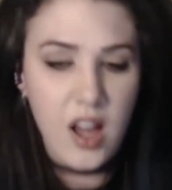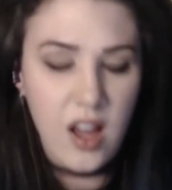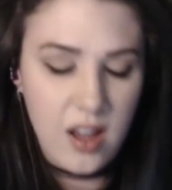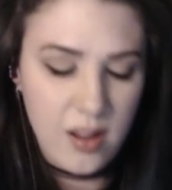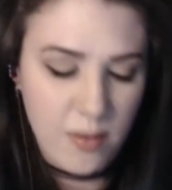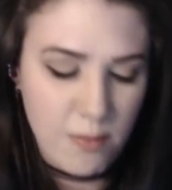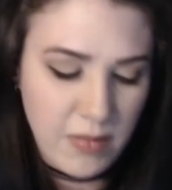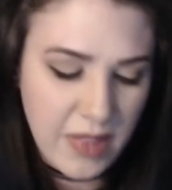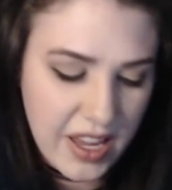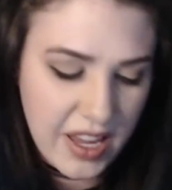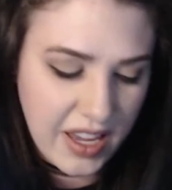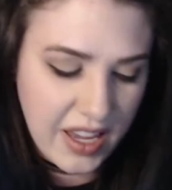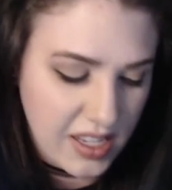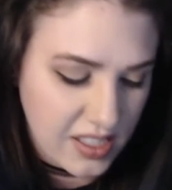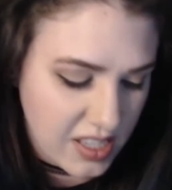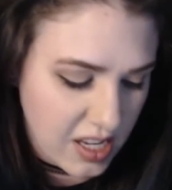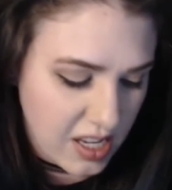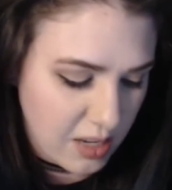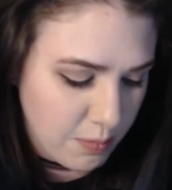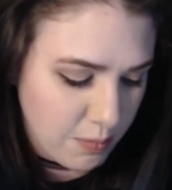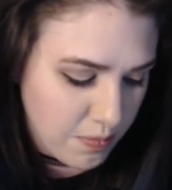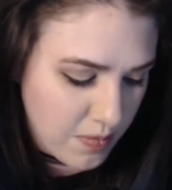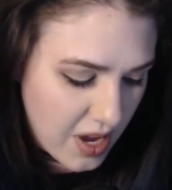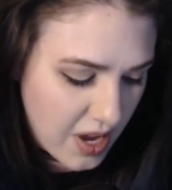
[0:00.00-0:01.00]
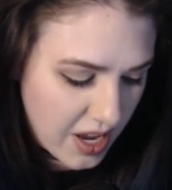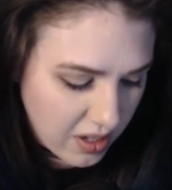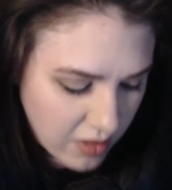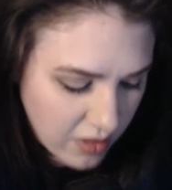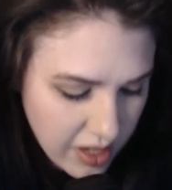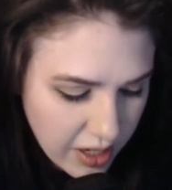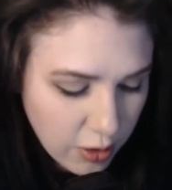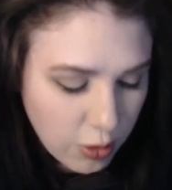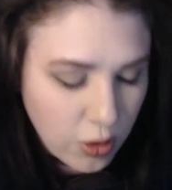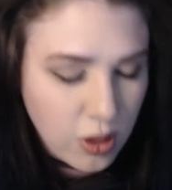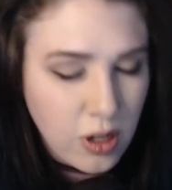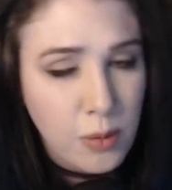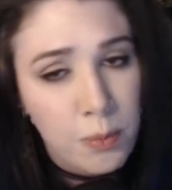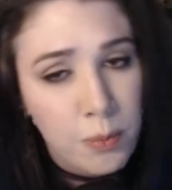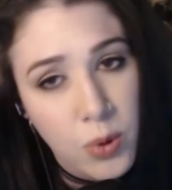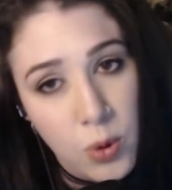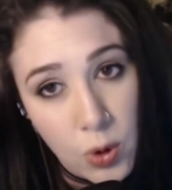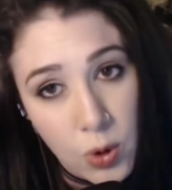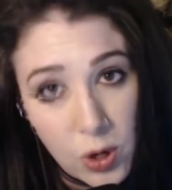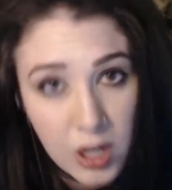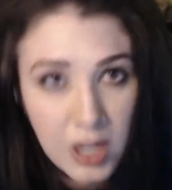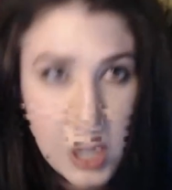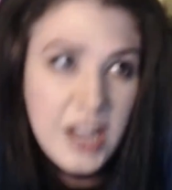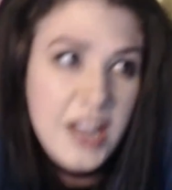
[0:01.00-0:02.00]
Like I said, I grew up
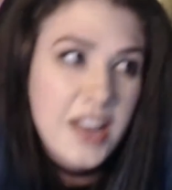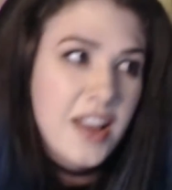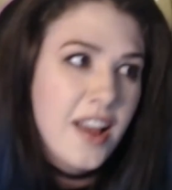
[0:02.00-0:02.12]
poor.